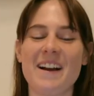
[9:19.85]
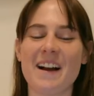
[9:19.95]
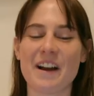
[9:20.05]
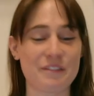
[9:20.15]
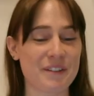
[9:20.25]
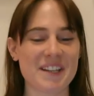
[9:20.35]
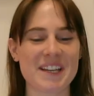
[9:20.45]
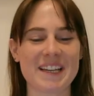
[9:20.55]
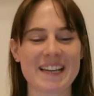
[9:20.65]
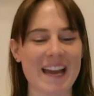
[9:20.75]
I feel
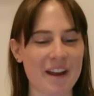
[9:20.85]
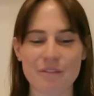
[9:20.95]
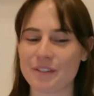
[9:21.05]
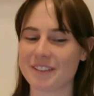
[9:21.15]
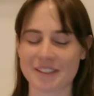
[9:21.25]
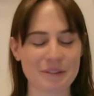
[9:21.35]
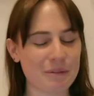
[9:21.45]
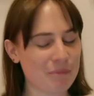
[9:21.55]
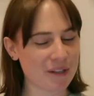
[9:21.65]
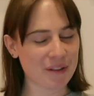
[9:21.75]
like every single
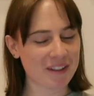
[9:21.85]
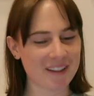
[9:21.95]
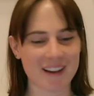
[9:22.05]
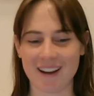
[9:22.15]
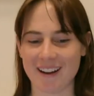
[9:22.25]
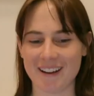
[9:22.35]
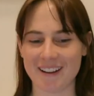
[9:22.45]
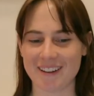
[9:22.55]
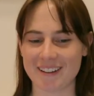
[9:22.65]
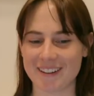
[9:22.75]
month
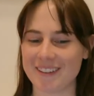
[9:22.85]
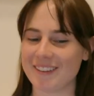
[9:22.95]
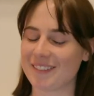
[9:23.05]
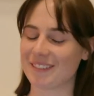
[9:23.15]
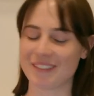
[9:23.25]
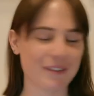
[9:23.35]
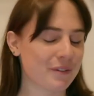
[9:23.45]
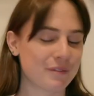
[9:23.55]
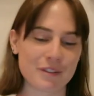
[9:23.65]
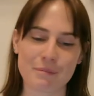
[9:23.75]
I
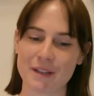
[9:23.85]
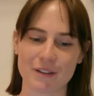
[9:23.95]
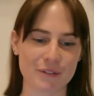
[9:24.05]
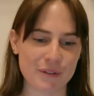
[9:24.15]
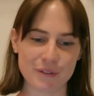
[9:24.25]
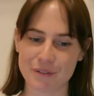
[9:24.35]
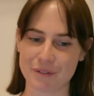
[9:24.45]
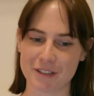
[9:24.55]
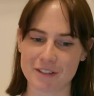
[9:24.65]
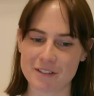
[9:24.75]
overspent on
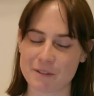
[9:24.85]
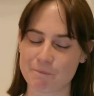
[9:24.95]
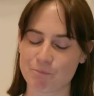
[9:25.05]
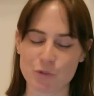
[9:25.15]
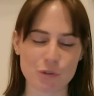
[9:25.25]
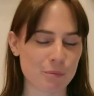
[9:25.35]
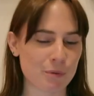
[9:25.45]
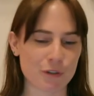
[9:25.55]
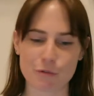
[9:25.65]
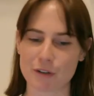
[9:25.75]
groceries to the
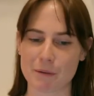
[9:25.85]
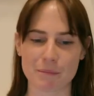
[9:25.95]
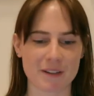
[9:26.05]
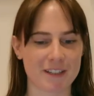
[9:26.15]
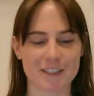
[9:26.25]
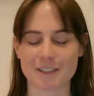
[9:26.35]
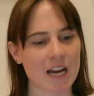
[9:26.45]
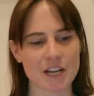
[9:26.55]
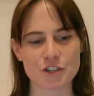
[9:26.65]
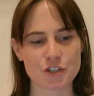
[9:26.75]
point where I'm like,
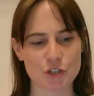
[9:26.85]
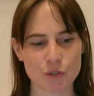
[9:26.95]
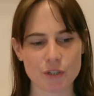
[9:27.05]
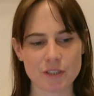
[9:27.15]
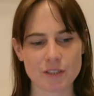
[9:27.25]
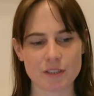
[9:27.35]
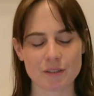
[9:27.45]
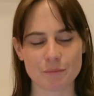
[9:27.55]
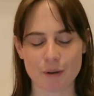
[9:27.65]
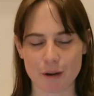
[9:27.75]
I should
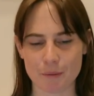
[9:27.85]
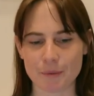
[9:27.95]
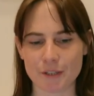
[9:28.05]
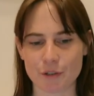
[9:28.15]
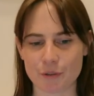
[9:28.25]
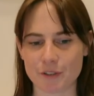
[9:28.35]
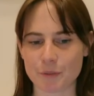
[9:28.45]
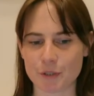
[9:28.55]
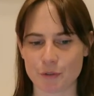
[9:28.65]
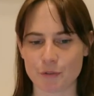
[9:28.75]
probably increase my
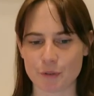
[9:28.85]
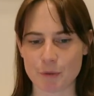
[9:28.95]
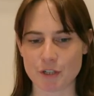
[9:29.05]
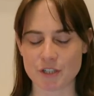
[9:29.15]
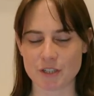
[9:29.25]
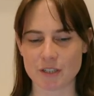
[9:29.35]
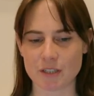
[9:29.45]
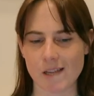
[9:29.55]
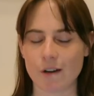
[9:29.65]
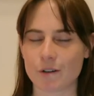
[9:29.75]
grocery budget.
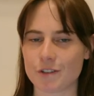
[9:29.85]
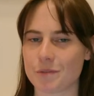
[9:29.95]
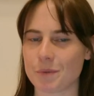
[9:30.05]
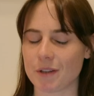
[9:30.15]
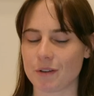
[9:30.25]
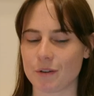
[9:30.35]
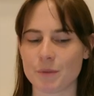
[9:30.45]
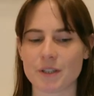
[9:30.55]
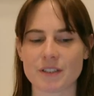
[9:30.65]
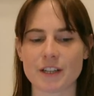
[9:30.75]
It hurts me though,
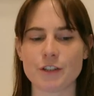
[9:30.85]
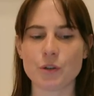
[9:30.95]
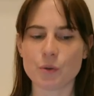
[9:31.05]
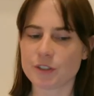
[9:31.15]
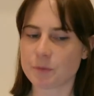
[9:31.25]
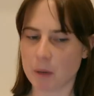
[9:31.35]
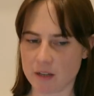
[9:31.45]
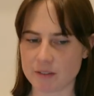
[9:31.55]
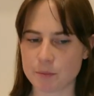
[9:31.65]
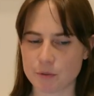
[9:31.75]
because I know it's
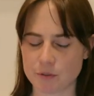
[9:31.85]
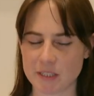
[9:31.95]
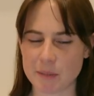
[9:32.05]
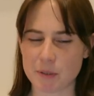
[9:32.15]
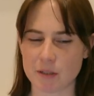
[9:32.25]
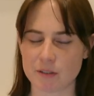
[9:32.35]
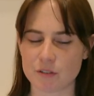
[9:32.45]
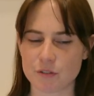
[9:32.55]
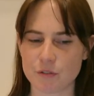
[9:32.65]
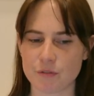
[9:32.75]
possible to keep it under
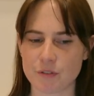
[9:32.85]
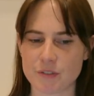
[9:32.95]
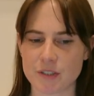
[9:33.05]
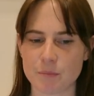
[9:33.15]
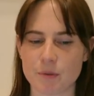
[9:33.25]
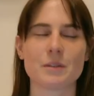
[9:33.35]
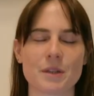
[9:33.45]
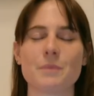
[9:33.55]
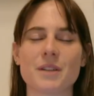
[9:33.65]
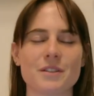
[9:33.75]
$250, but
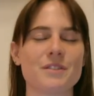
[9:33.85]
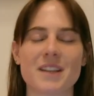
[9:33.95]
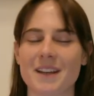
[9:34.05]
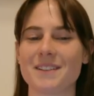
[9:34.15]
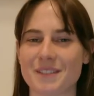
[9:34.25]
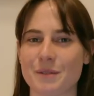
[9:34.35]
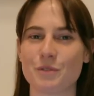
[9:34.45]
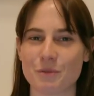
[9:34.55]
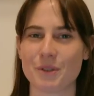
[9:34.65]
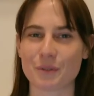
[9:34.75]
sometimes I just can't seem
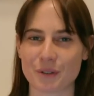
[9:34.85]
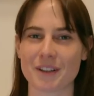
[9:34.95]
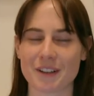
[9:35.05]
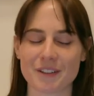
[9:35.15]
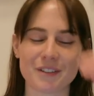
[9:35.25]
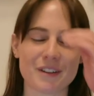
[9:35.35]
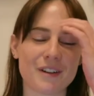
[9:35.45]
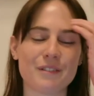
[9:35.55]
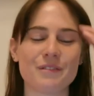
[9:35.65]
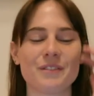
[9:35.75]
to be organized
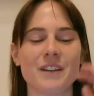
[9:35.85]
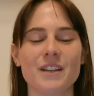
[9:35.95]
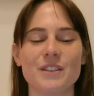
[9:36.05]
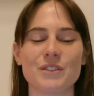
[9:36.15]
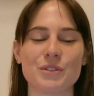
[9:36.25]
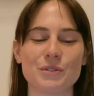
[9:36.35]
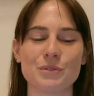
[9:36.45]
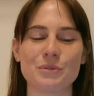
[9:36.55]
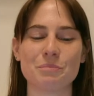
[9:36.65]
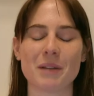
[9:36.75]
enough
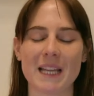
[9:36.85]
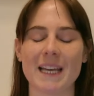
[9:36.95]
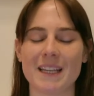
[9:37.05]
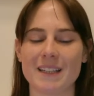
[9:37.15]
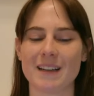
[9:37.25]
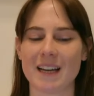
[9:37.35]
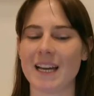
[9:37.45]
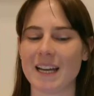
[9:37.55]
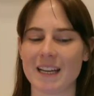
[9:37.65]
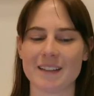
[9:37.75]
to plan
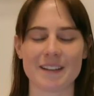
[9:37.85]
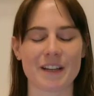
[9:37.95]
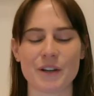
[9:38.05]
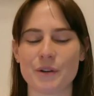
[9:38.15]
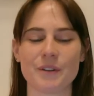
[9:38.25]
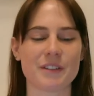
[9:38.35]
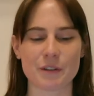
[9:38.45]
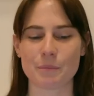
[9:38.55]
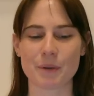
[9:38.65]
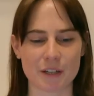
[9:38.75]
ahead, and I always end
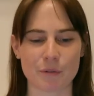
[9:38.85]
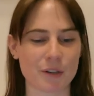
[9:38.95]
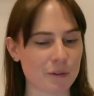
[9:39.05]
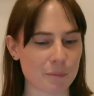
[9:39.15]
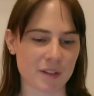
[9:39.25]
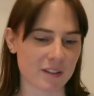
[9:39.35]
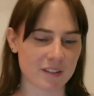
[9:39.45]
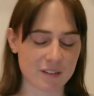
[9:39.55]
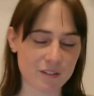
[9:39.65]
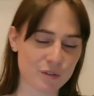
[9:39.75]
up buying random things
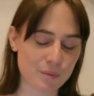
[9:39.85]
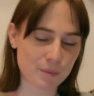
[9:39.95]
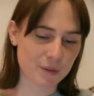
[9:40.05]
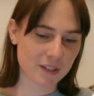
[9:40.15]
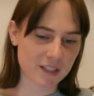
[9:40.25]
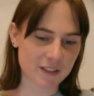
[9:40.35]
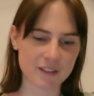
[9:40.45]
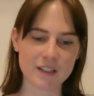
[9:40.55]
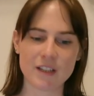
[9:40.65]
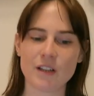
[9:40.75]
at the
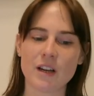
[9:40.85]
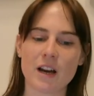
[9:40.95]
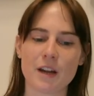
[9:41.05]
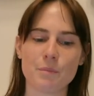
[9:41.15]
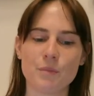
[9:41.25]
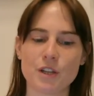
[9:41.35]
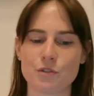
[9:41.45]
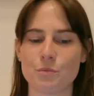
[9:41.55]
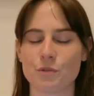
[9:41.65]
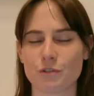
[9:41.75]
supermarket. I
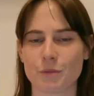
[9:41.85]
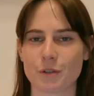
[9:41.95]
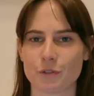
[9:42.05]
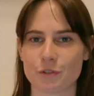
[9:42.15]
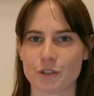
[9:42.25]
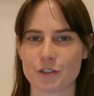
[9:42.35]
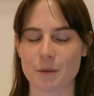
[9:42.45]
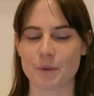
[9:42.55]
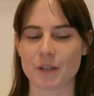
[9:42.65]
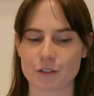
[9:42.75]
do most of my grocery
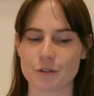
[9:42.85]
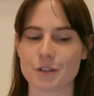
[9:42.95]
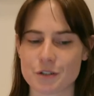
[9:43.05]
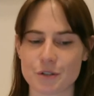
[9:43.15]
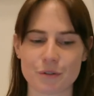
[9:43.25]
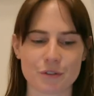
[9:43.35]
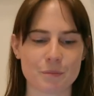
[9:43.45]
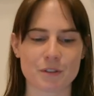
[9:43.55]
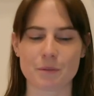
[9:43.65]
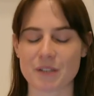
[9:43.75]
shopping at Trader Joe's,
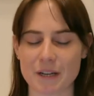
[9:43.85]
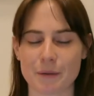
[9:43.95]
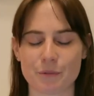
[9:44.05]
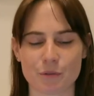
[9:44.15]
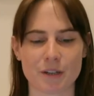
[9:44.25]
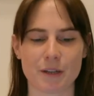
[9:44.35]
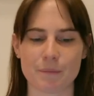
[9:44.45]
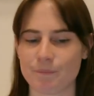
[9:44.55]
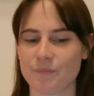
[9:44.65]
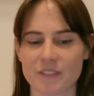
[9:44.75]
but sometimes when
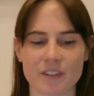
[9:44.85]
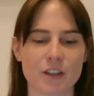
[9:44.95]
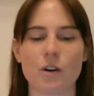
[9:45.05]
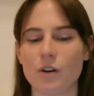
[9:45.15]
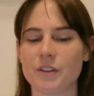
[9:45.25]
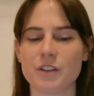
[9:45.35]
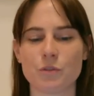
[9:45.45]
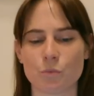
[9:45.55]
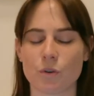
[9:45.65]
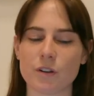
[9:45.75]
it's like all these
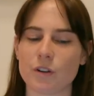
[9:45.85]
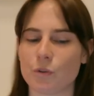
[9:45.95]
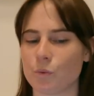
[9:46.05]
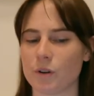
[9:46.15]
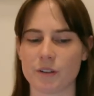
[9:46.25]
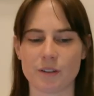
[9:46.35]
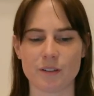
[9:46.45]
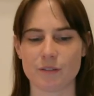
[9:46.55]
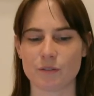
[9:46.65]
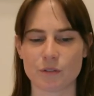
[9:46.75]

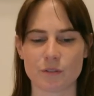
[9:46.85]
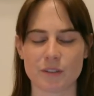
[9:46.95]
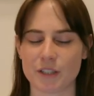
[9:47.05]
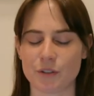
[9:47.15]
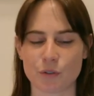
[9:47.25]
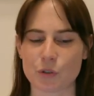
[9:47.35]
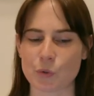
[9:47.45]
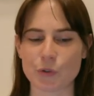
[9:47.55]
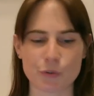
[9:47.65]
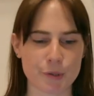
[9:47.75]
one-on-one little
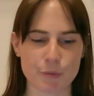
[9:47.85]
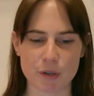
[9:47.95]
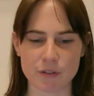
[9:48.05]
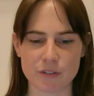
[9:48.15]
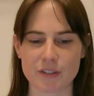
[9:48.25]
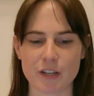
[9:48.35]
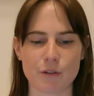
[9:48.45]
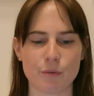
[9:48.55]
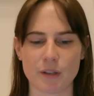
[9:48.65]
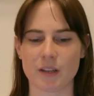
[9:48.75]
grocery runs
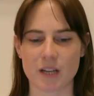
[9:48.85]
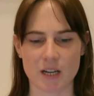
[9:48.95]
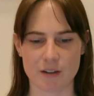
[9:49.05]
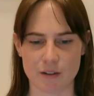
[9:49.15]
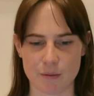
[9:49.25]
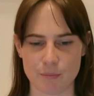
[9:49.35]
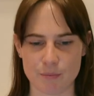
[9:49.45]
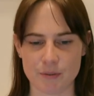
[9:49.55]
that really add up.